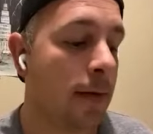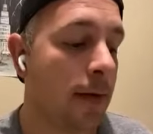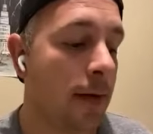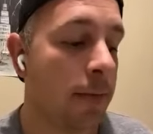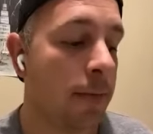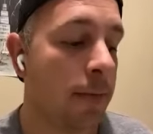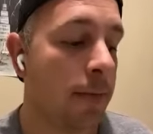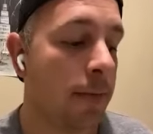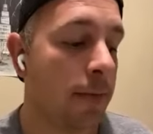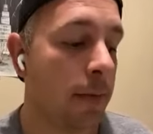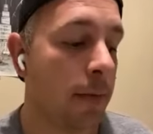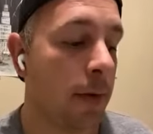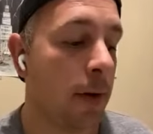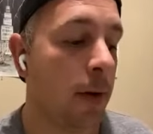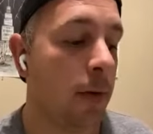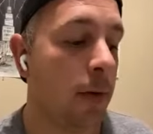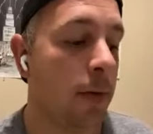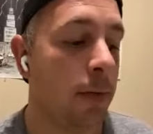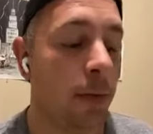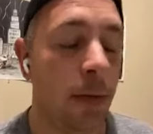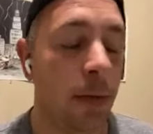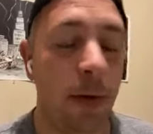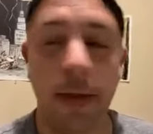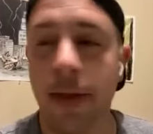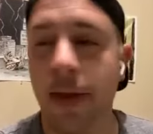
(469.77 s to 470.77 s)
I'm
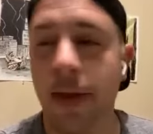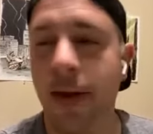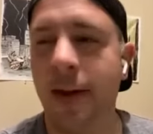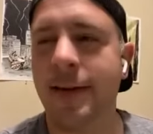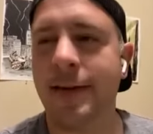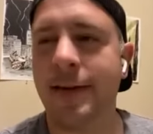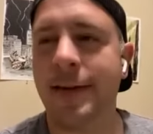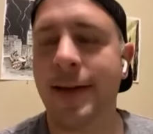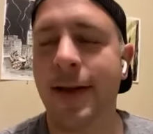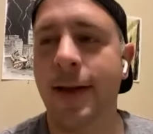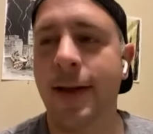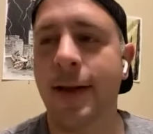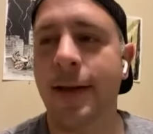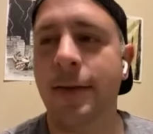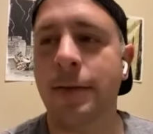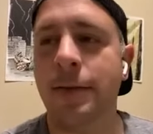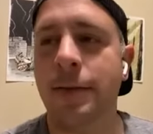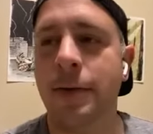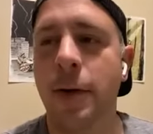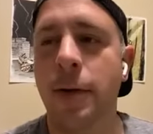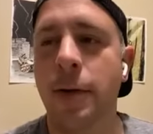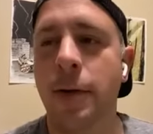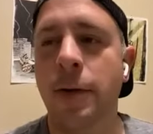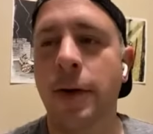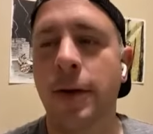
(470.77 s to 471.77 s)
thrilled with it. It's kind of
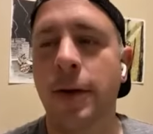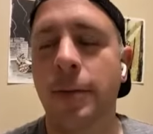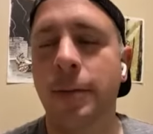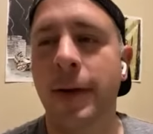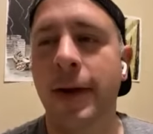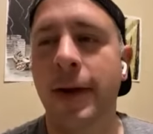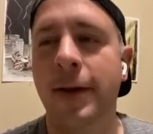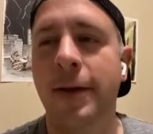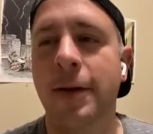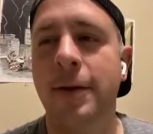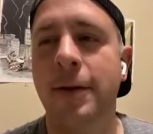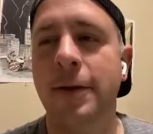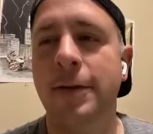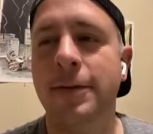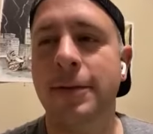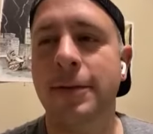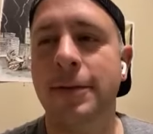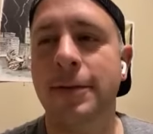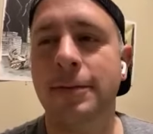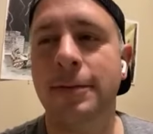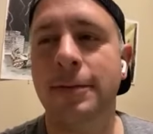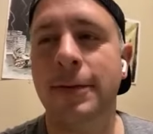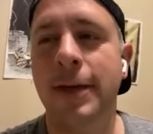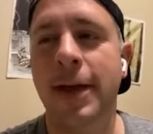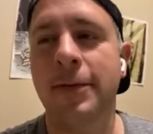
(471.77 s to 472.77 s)
grown on me, you know.
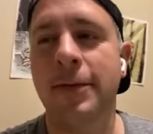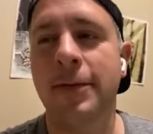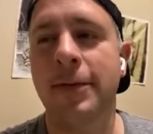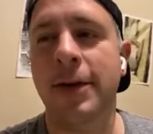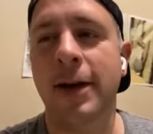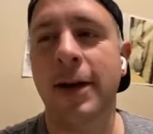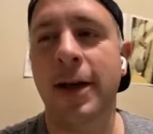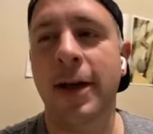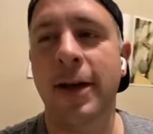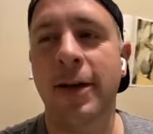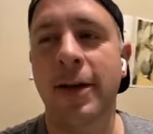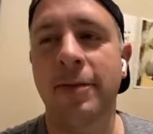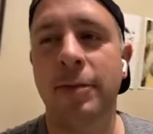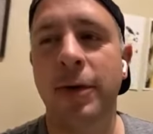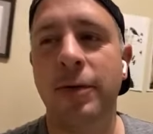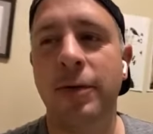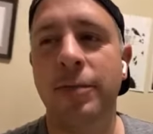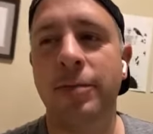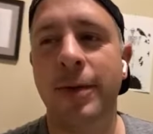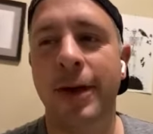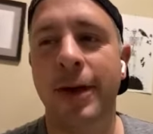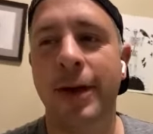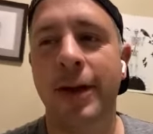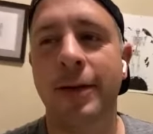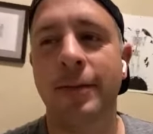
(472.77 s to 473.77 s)
So David and I have
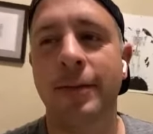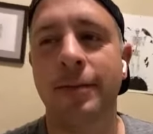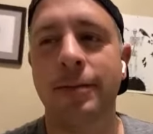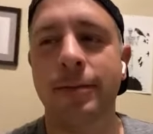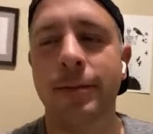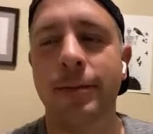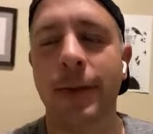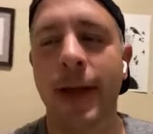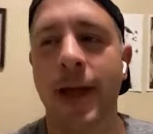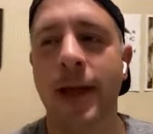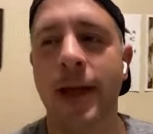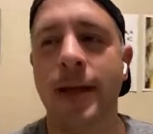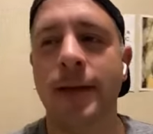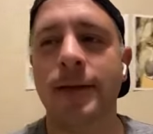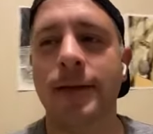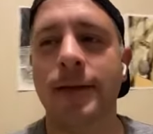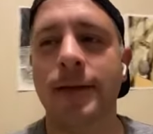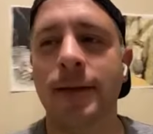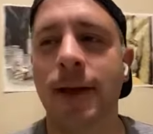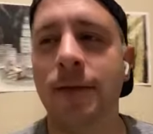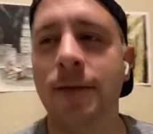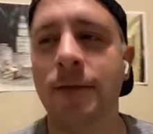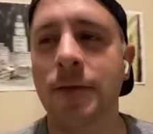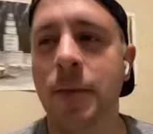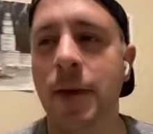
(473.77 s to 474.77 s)
both been in bands
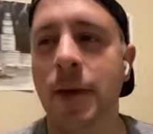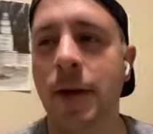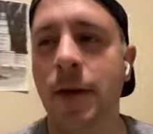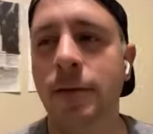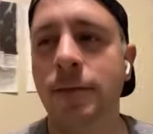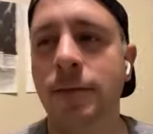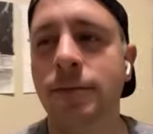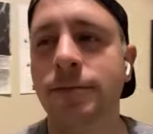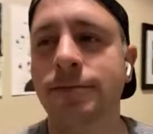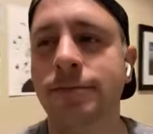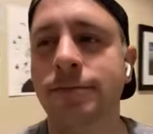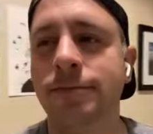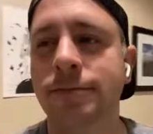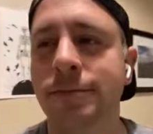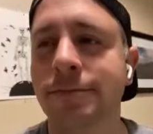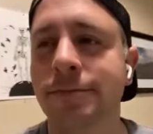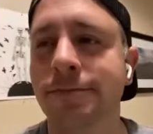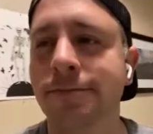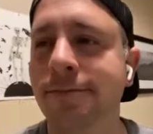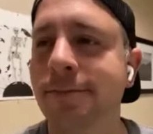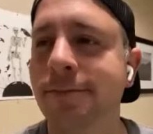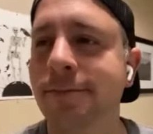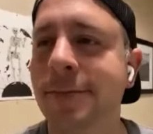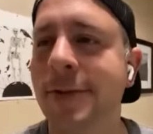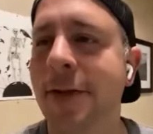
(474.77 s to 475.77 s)
and heavy metal
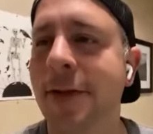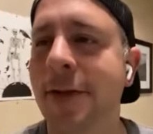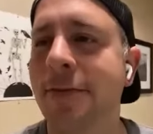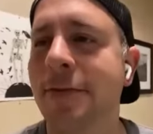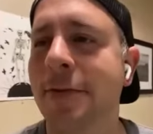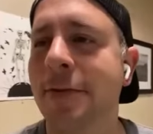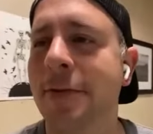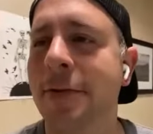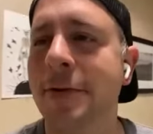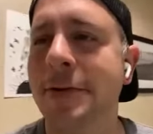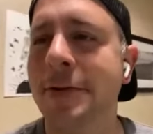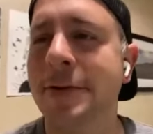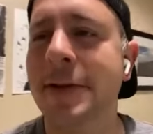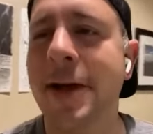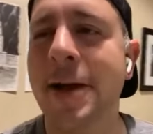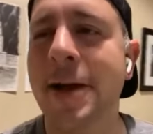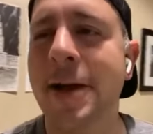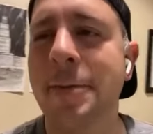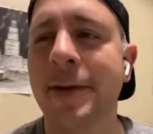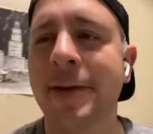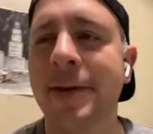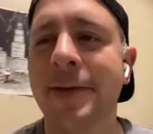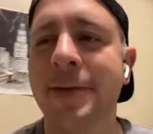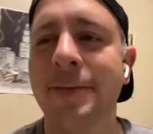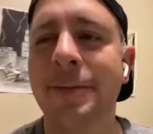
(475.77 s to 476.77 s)
stuff for a long
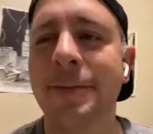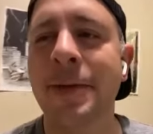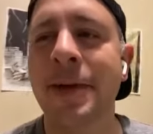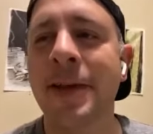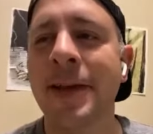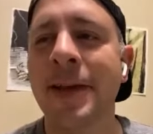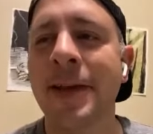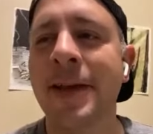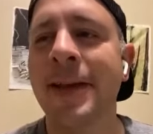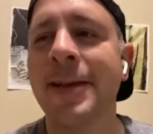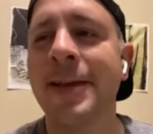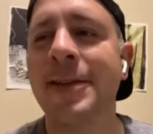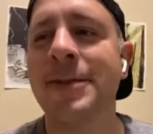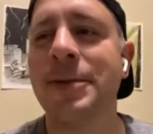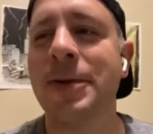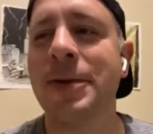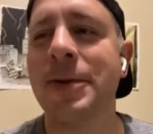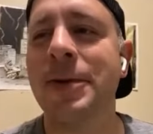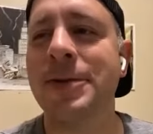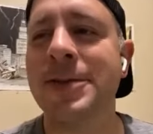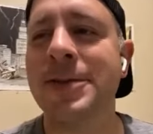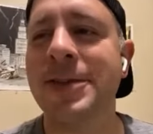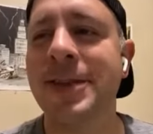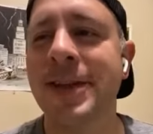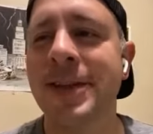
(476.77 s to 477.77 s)
time, and it's one
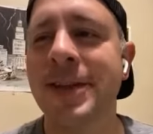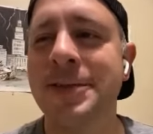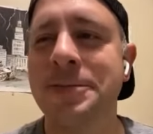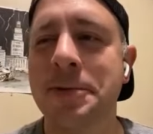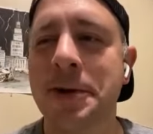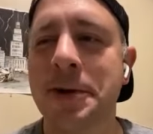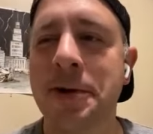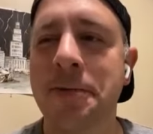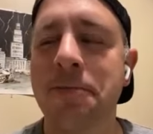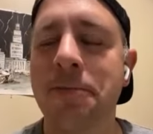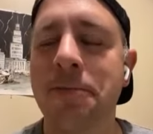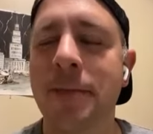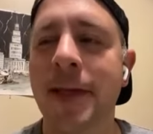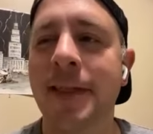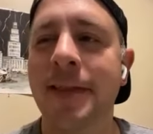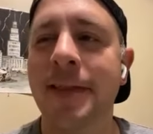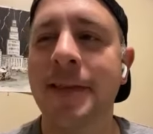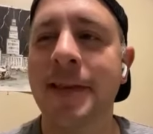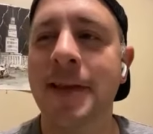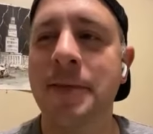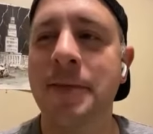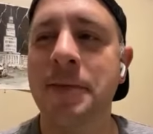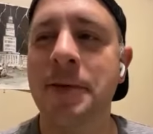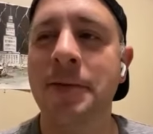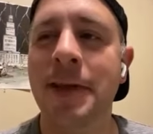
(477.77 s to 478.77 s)
of those things where by the
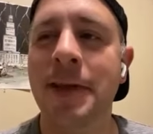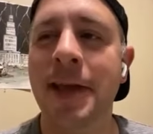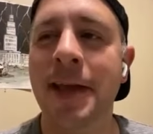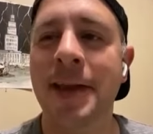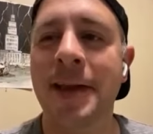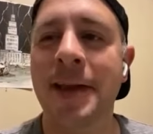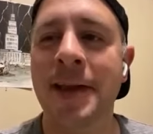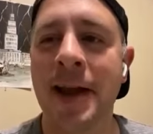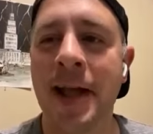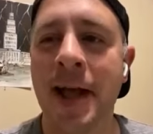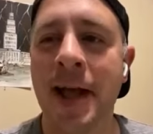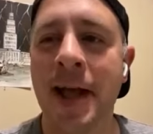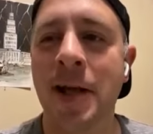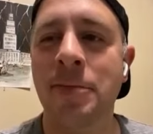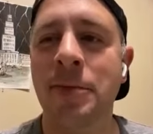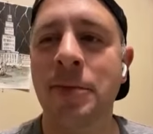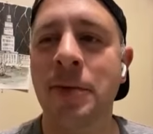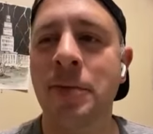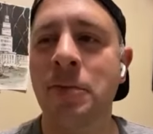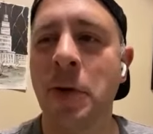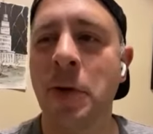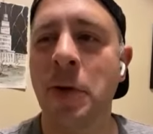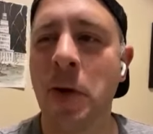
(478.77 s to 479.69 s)
time you get an album